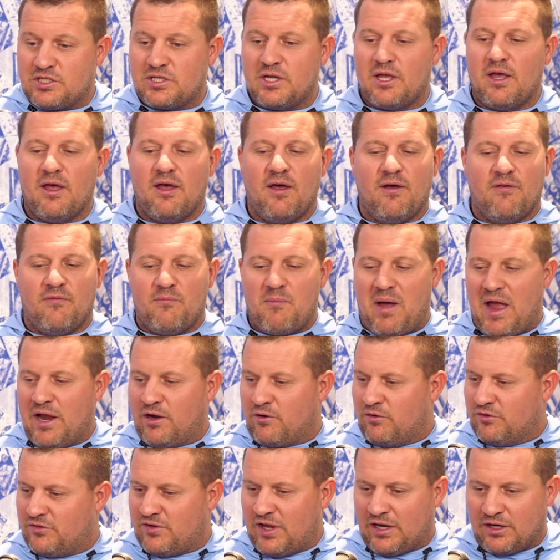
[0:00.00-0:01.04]
of
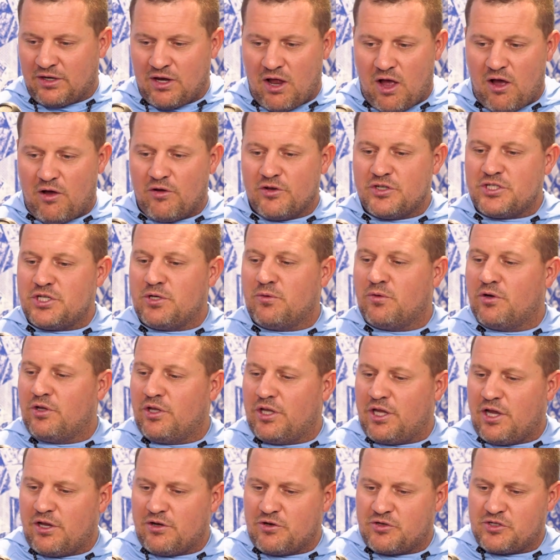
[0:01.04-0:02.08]
micro technology,
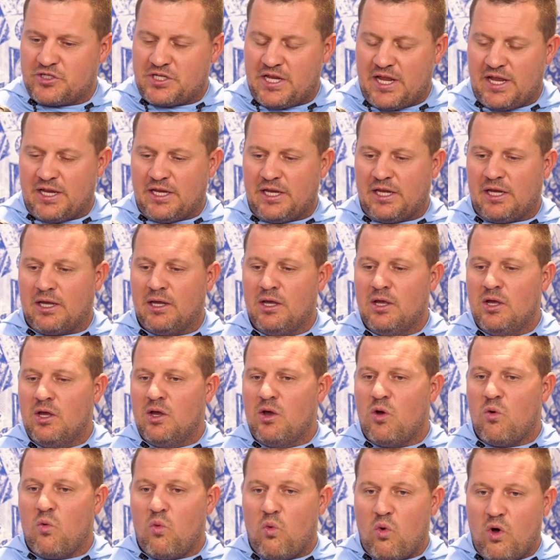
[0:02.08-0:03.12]
really understanding
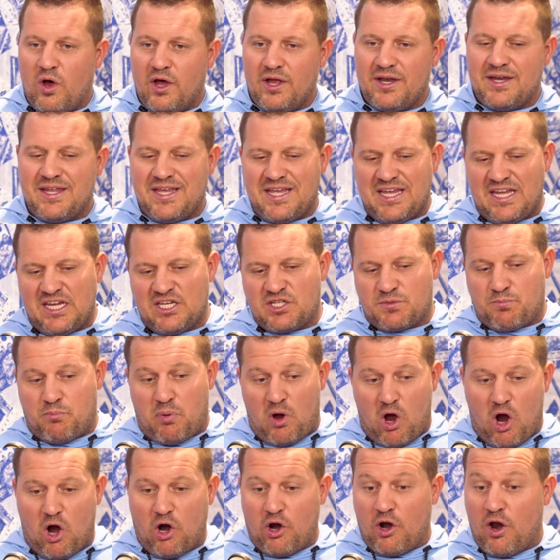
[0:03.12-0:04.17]
what each
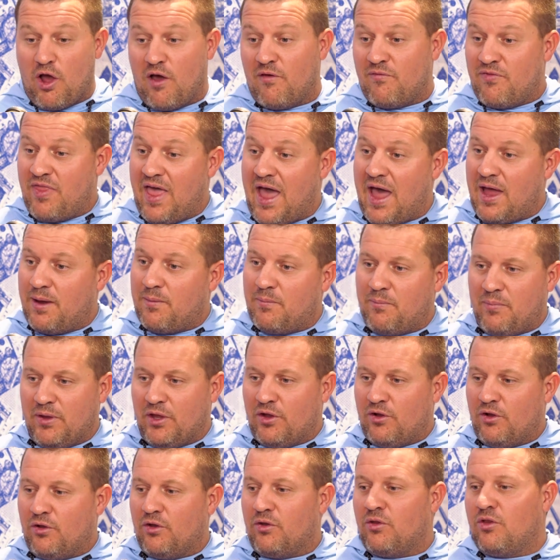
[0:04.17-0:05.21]
part of that
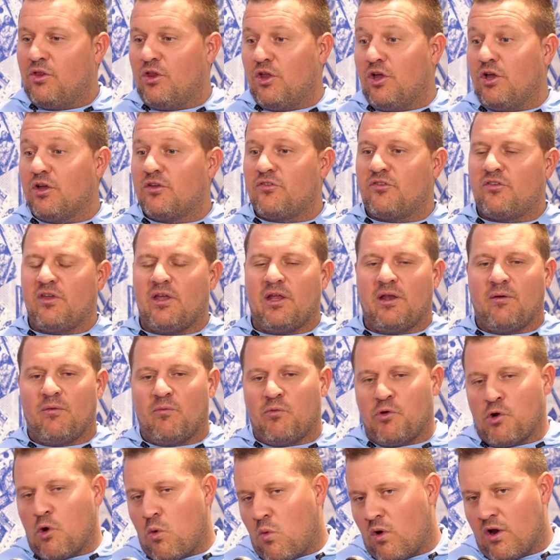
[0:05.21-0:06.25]
build looks.
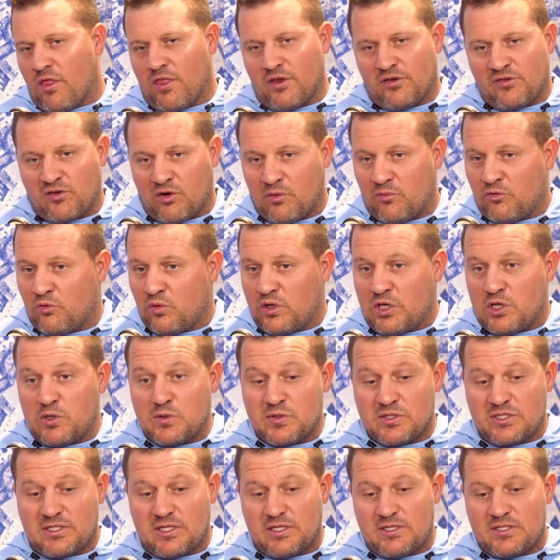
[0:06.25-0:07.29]
And, one of the terms we
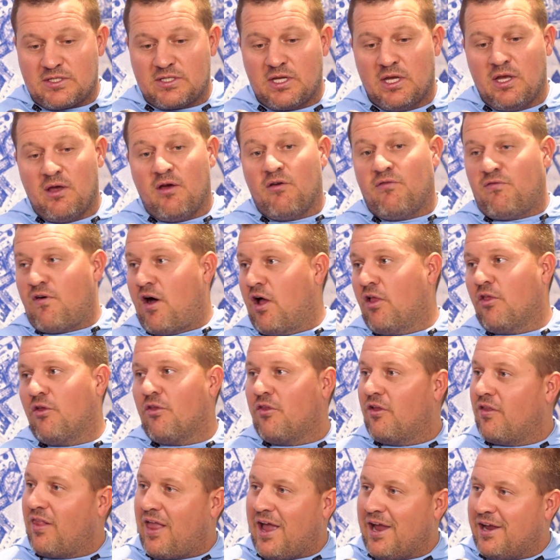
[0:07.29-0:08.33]
used is follow
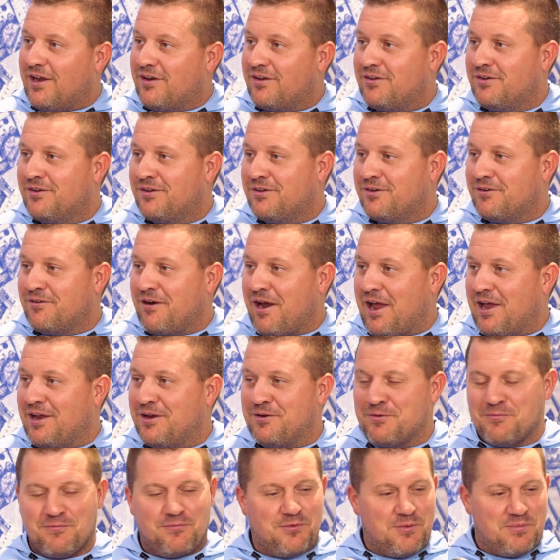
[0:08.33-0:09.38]
the light. Right?
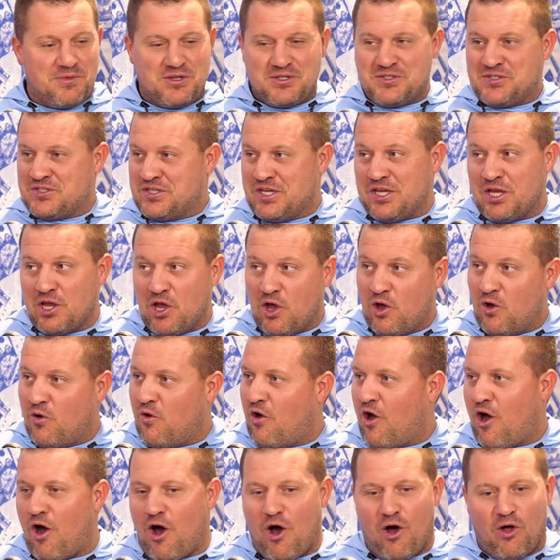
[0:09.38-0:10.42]
From the
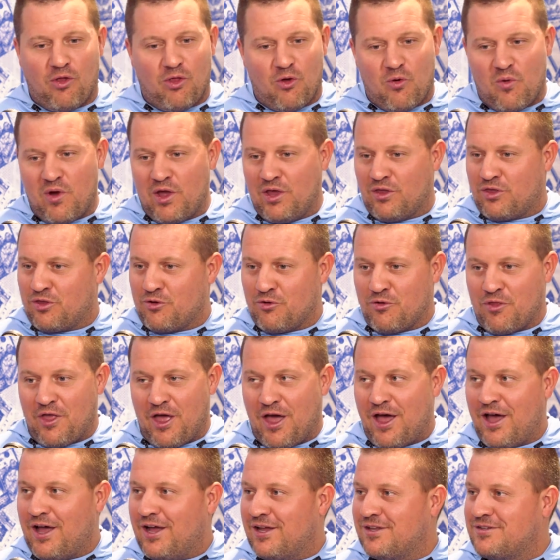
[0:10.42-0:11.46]
CO all the way through the
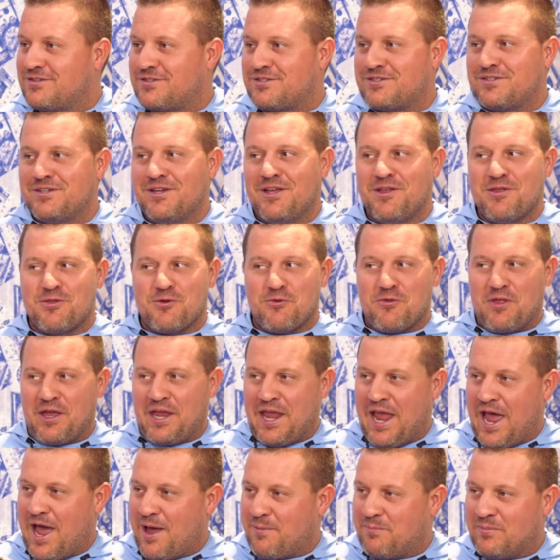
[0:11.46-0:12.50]
huts, through the
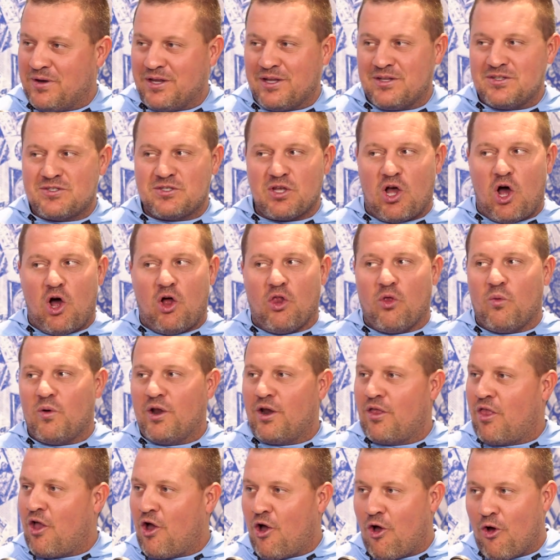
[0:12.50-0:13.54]
cabinets, all the way
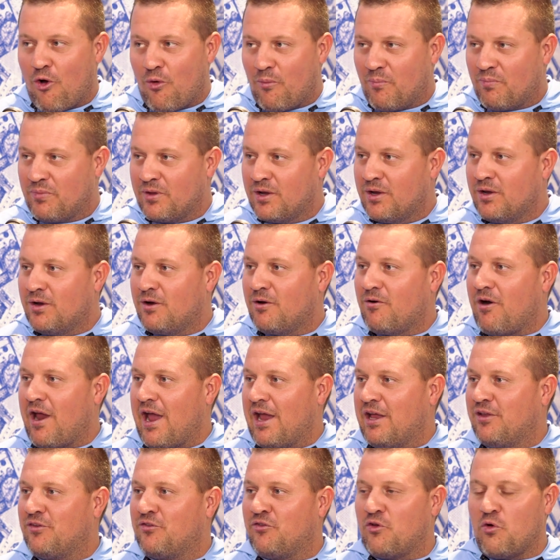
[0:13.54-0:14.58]
to the home.
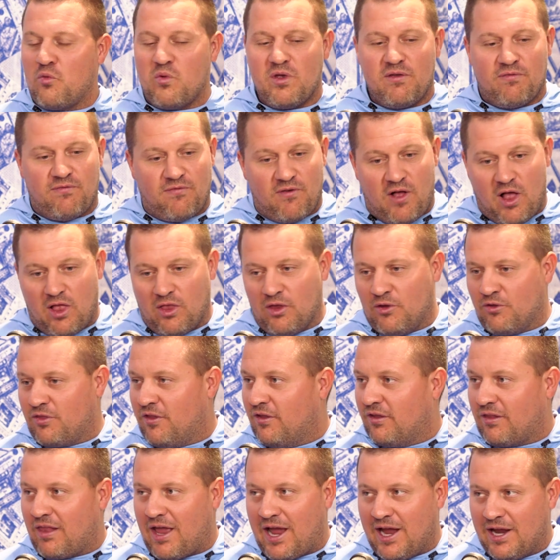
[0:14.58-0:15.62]
Right? So we followed
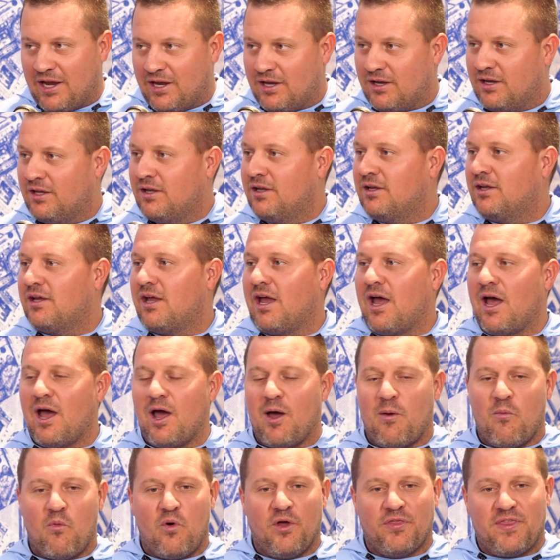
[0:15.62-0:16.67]
the light,
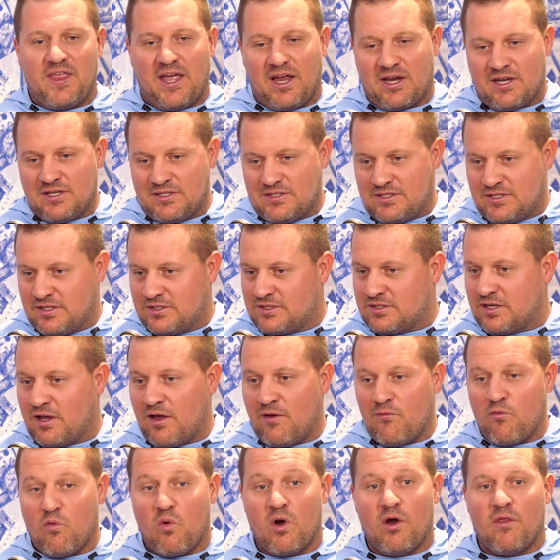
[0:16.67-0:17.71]
what that consists
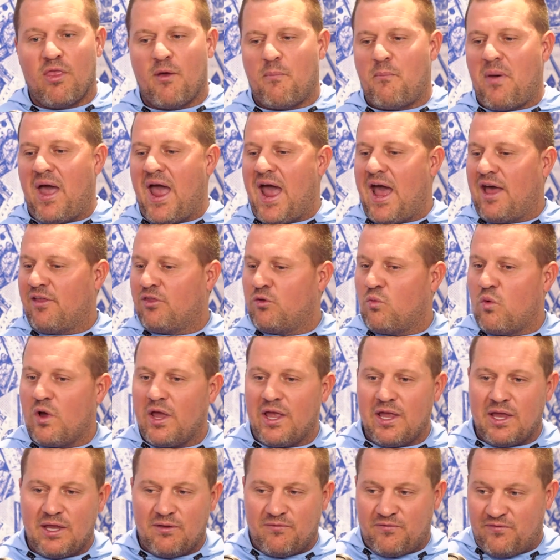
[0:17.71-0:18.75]
of, where the
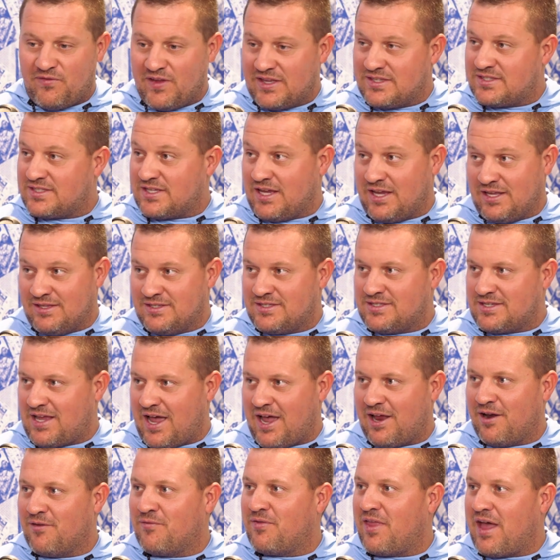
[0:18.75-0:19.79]
pathway fits
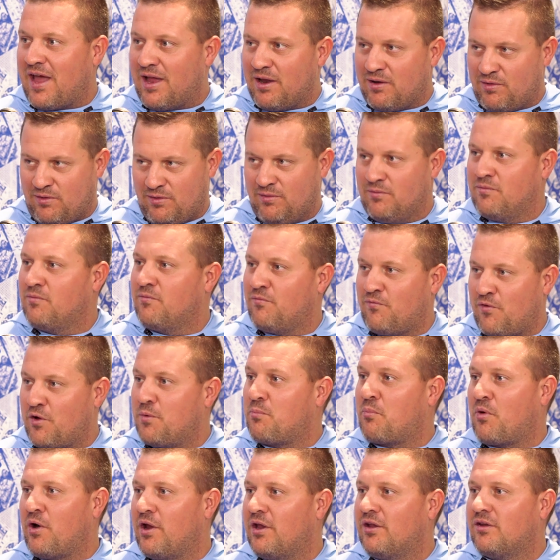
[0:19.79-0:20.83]
inside of that
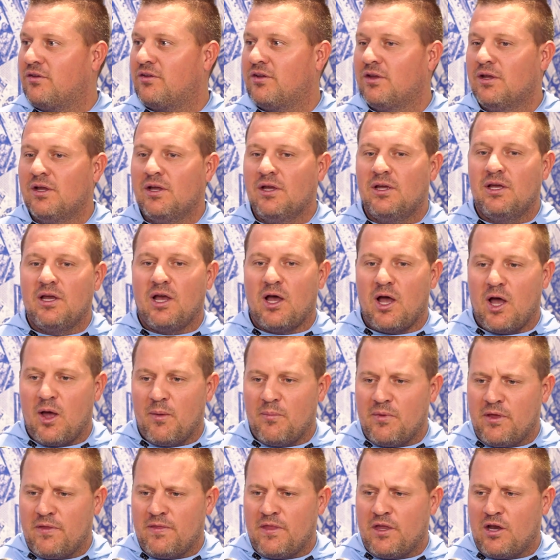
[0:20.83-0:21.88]
footprint.
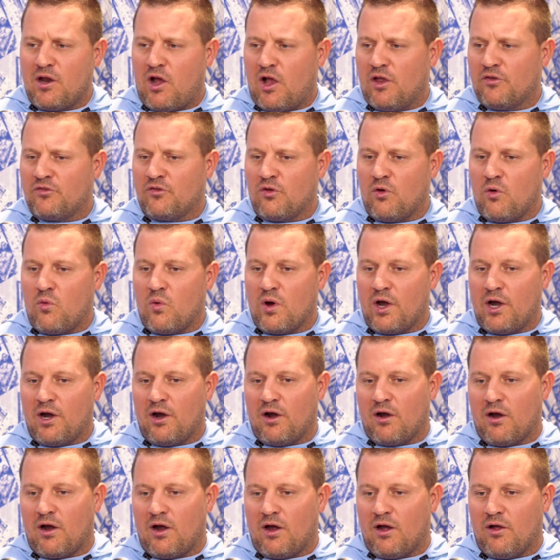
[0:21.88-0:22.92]
And then also
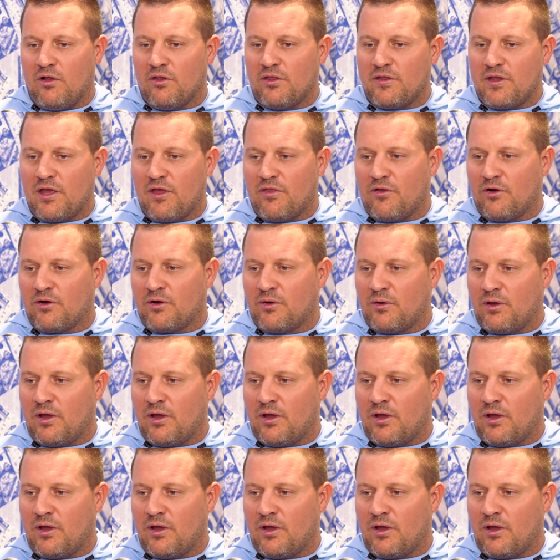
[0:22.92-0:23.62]
where all the other,